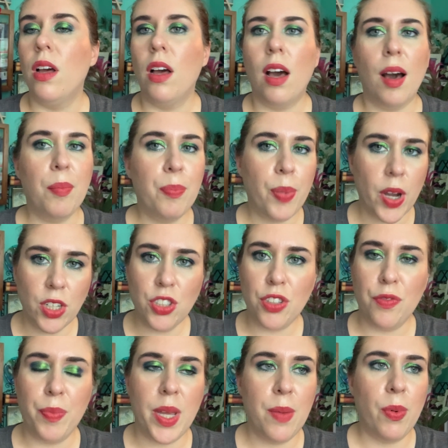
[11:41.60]
a bunch
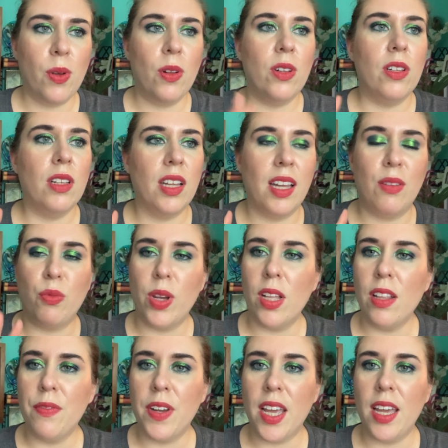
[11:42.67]
of people and
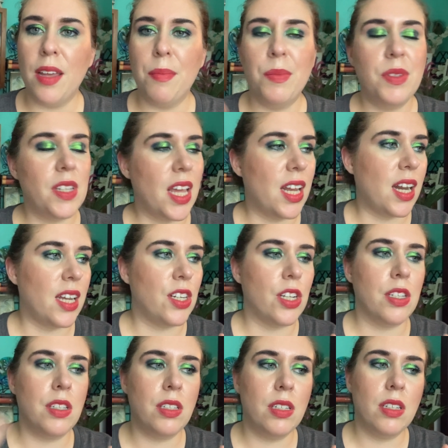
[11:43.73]
wheel of names, and I
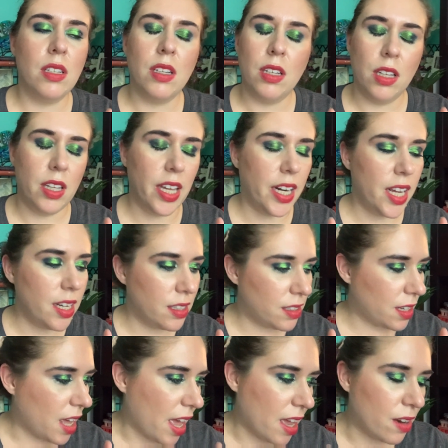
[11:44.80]
just hit it,
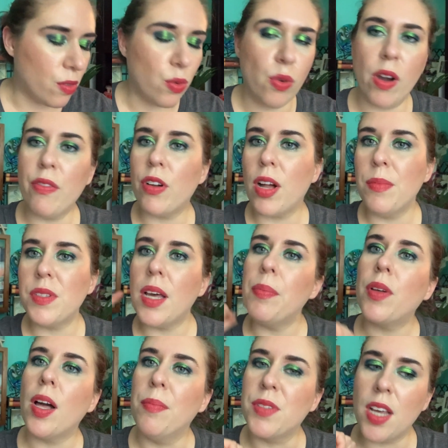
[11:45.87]
and whoever comes up,